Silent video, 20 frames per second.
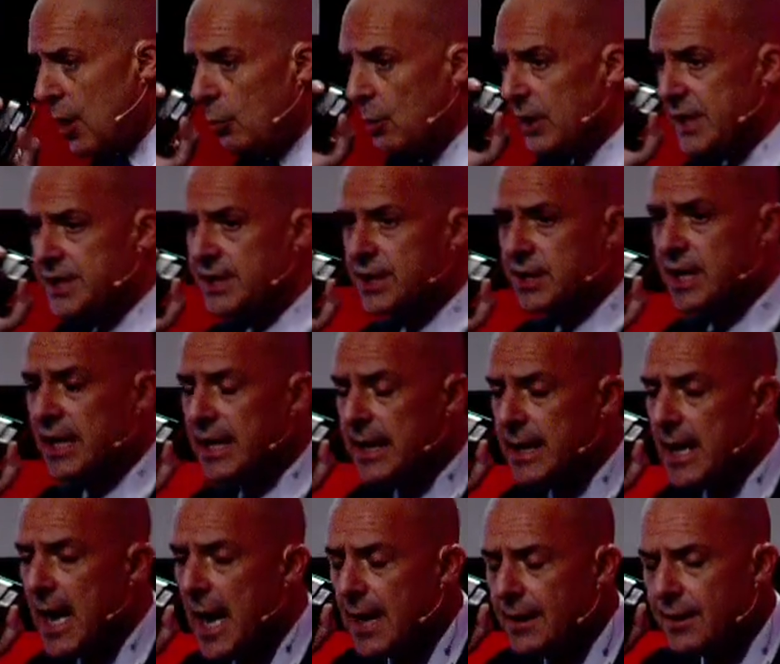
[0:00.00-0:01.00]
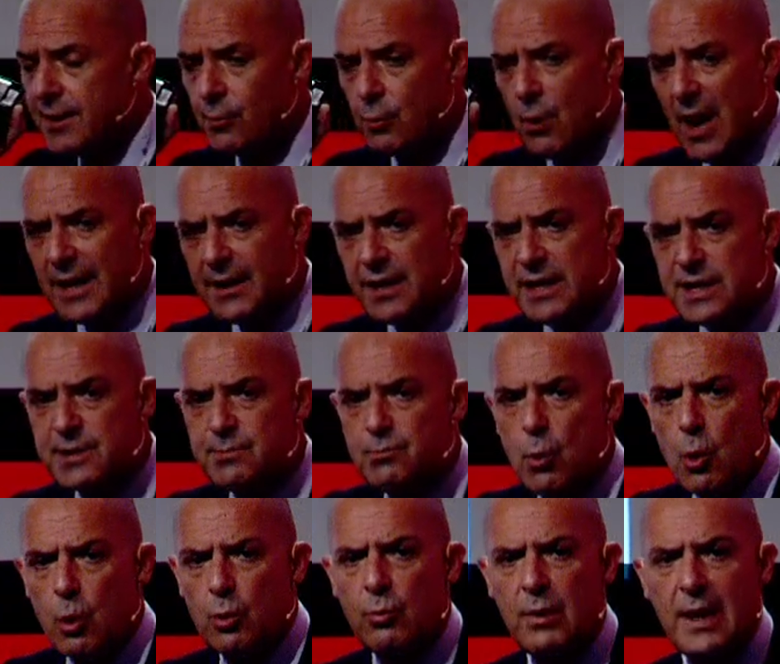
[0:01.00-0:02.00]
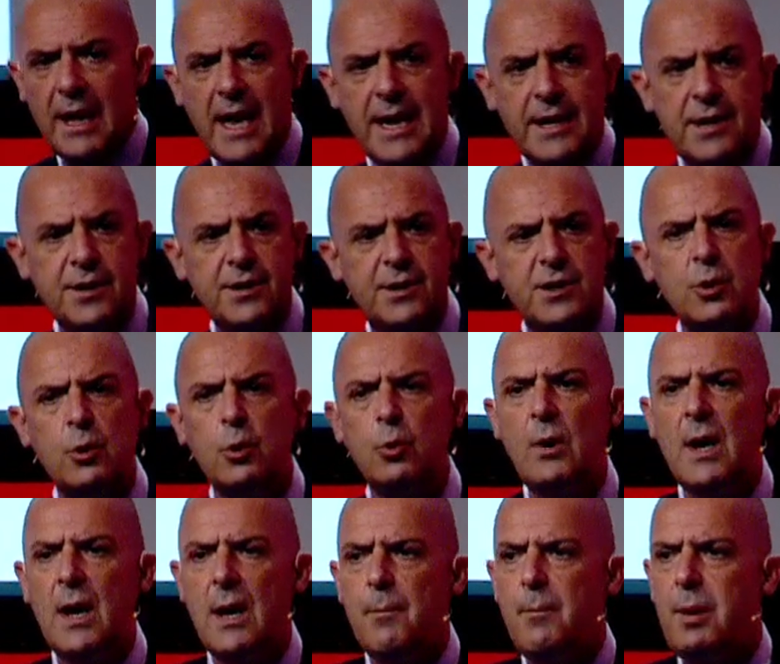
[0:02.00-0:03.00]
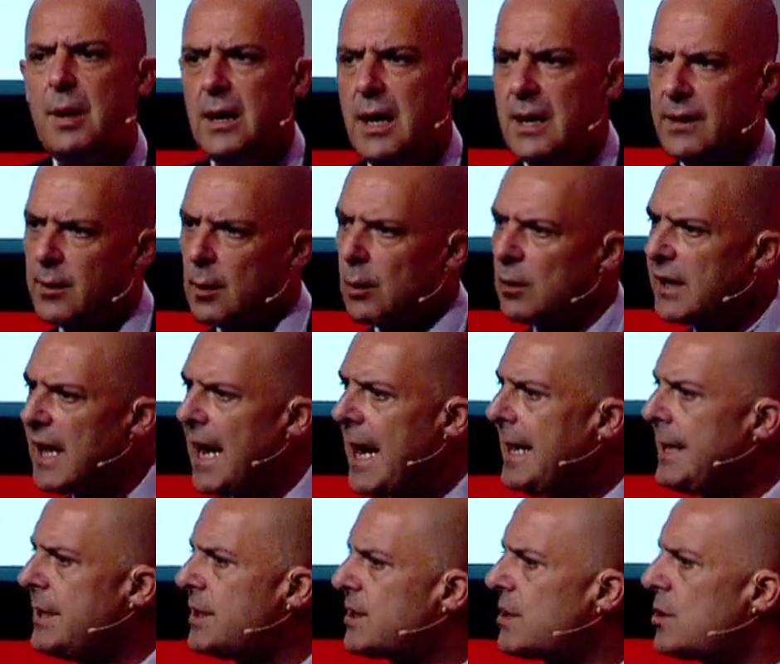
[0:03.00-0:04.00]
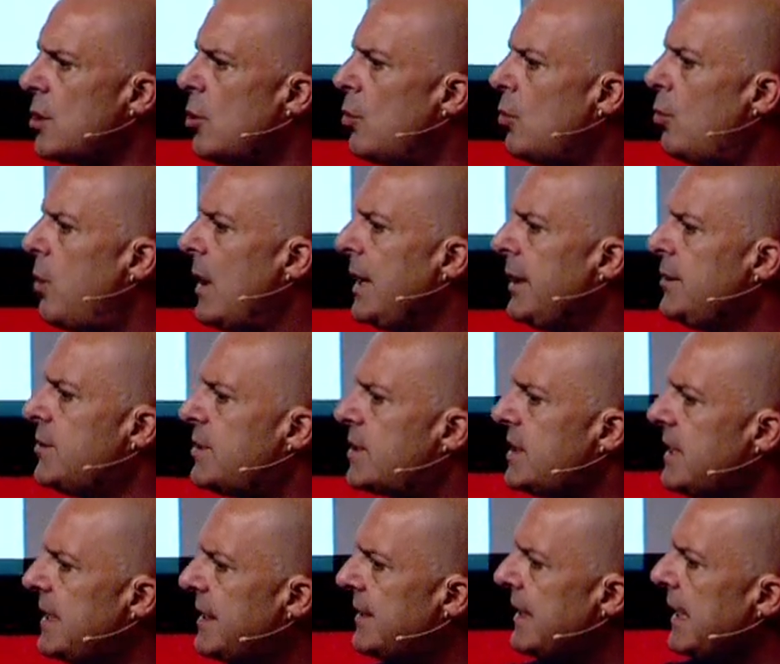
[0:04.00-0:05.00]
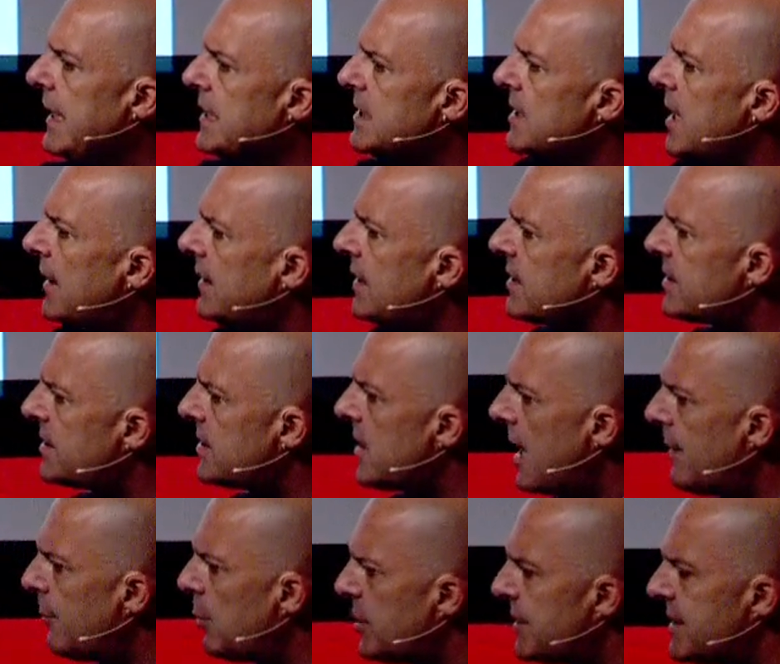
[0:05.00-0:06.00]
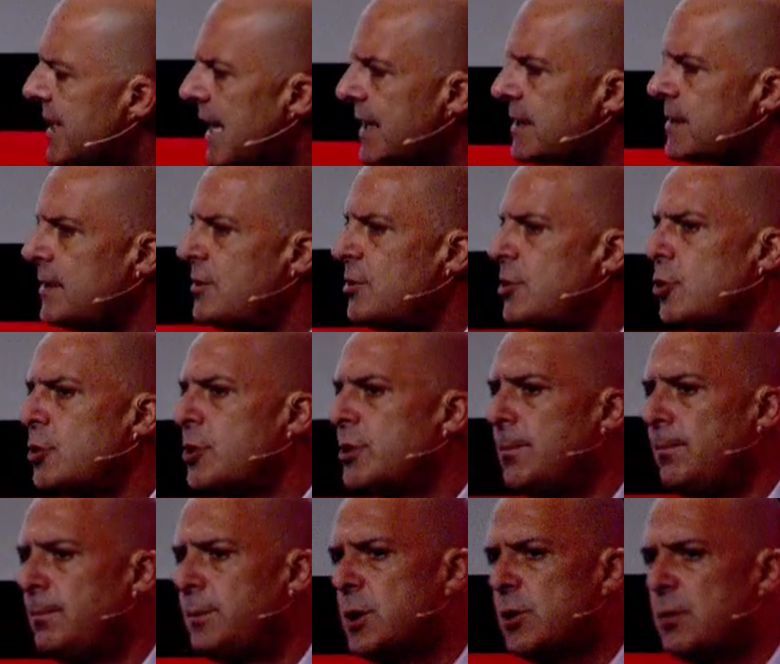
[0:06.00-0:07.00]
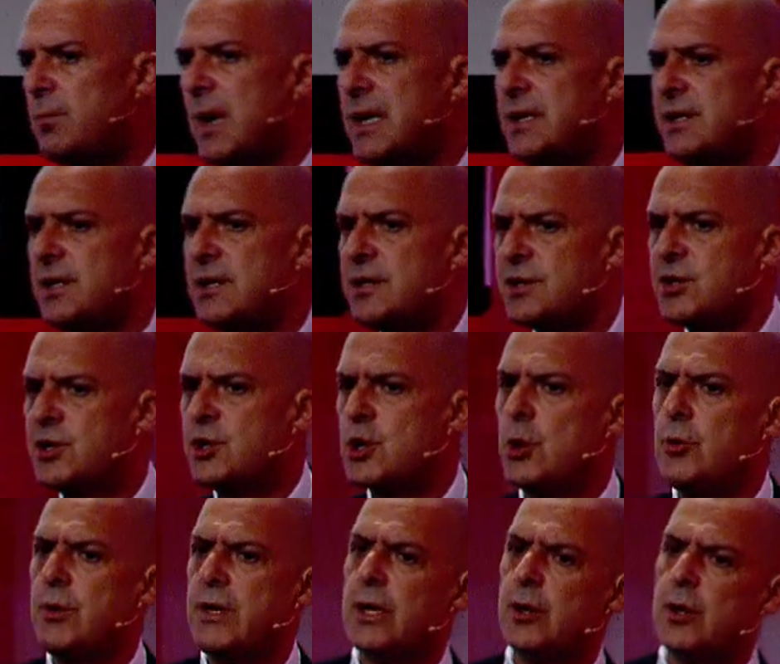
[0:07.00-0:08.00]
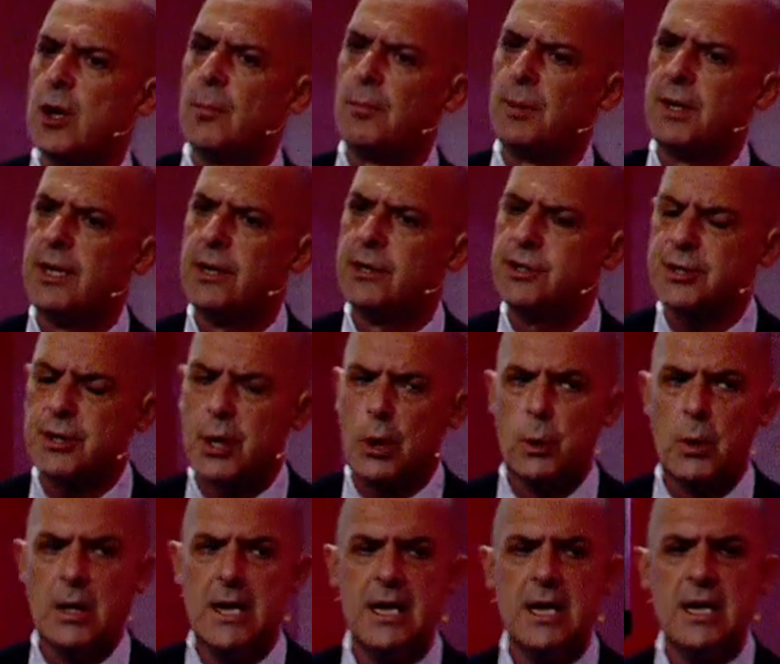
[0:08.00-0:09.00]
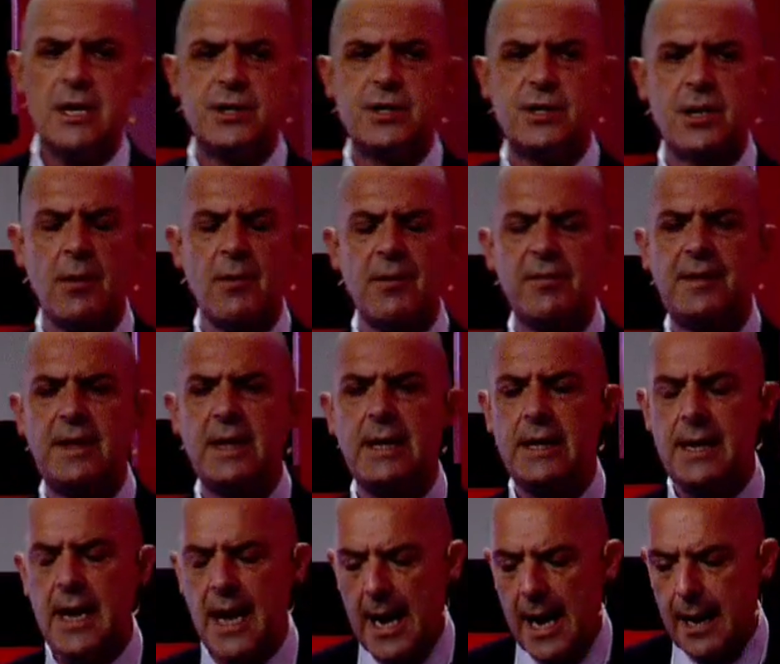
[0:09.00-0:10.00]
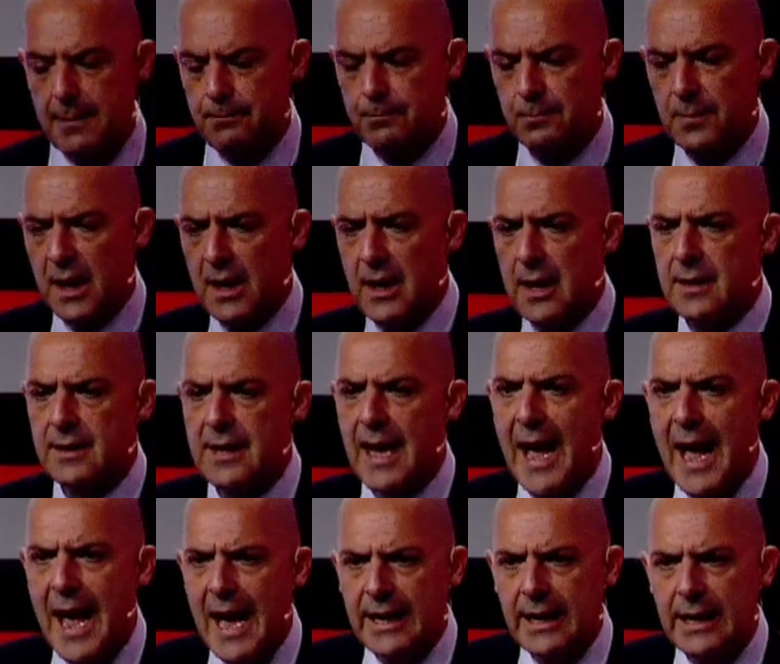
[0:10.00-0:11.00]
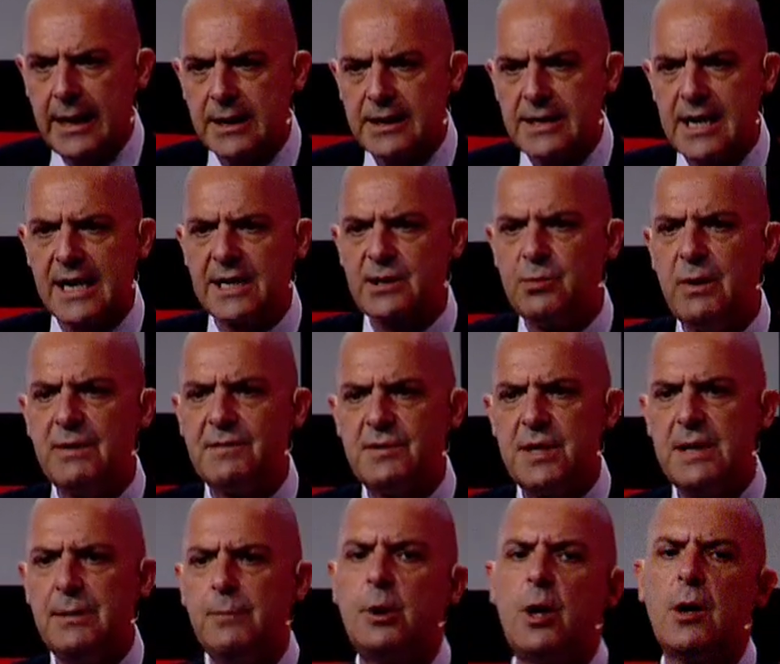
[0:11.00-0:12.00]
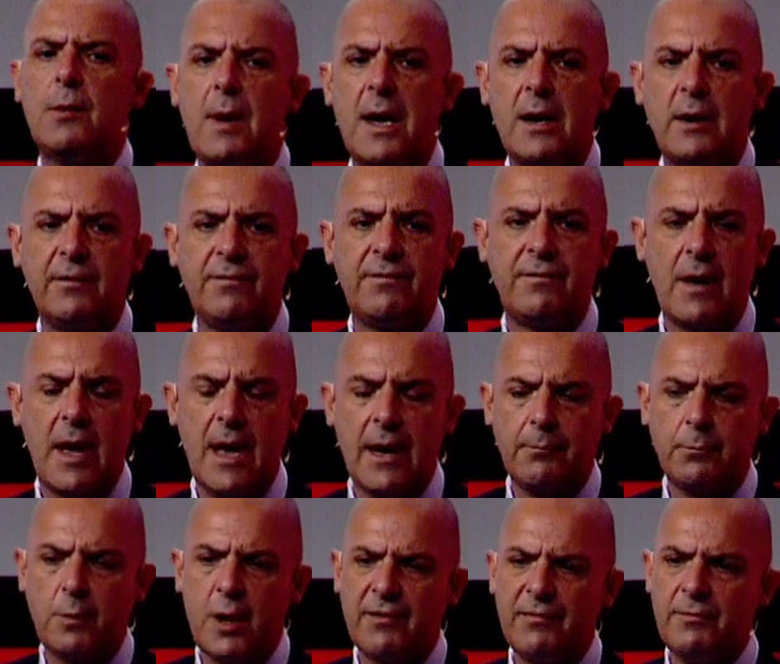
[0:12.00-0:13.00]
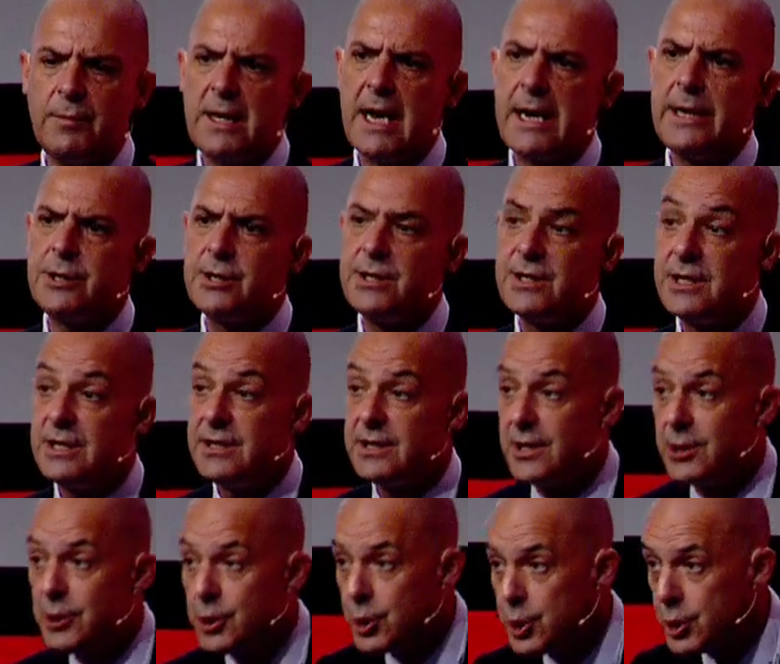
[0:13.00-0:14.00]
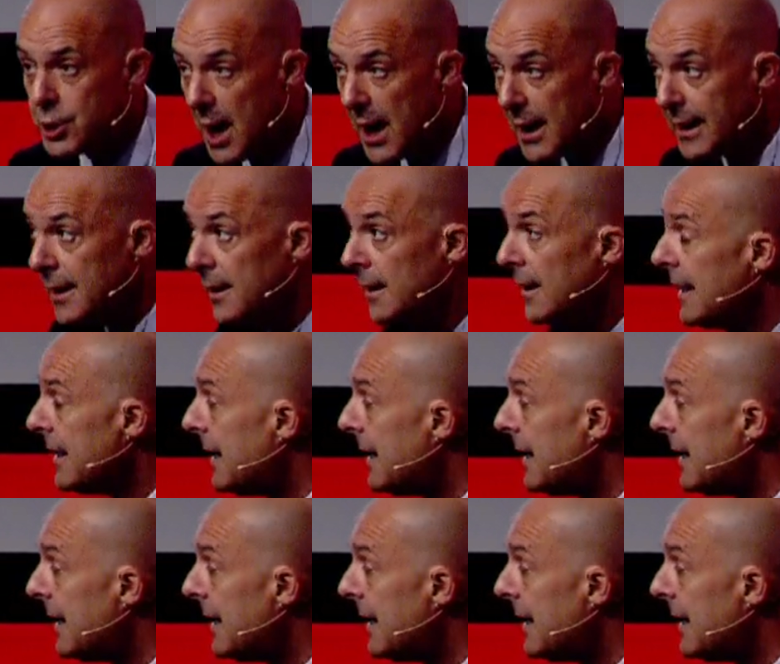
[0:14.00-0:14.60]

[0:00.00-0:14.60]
We see uh, threat is more related to political gains. So when you see things like the cyber attacks that took, took place in Estonia a couple of years ago, some of the, um, the hacking attacks we've seen come out of um, government agencies in China,